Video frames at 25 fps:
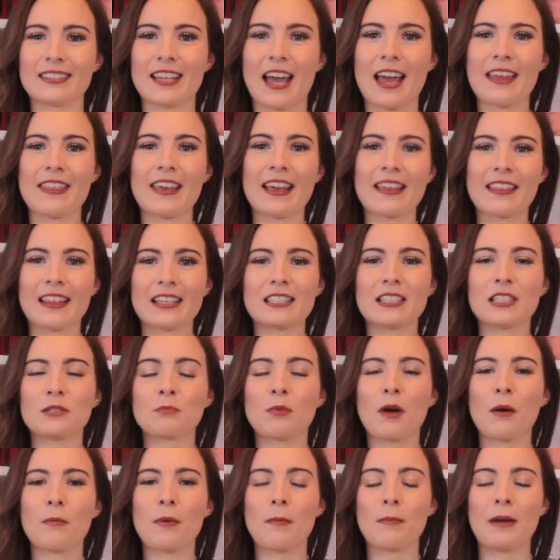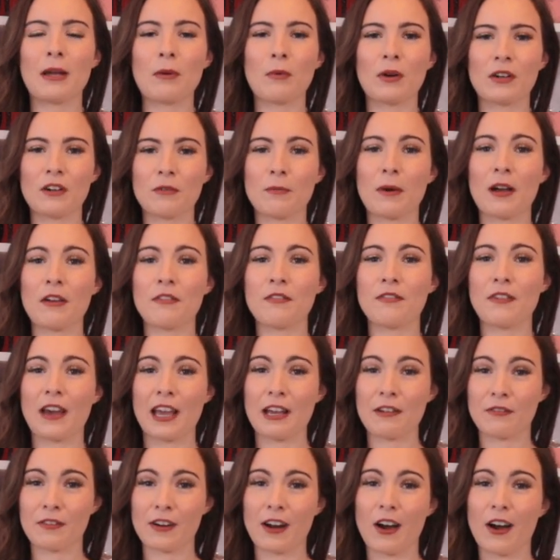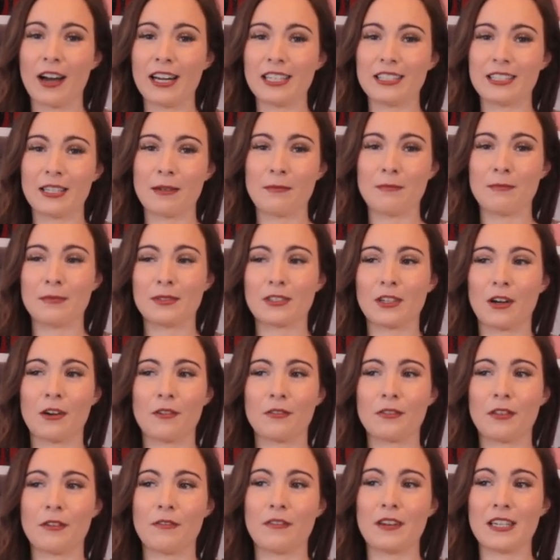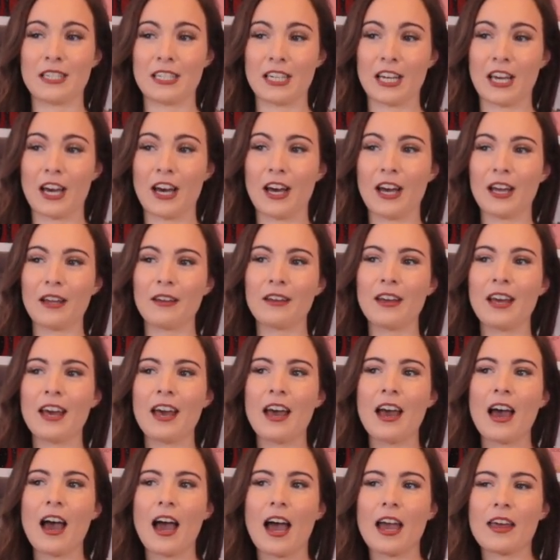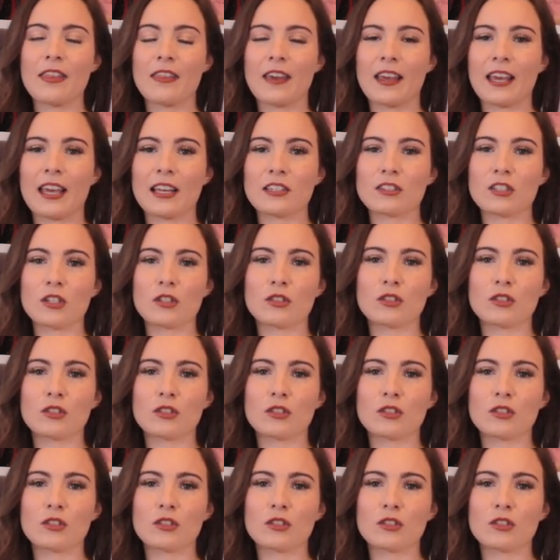I think this is probably one of my favourite items of the video. I think it's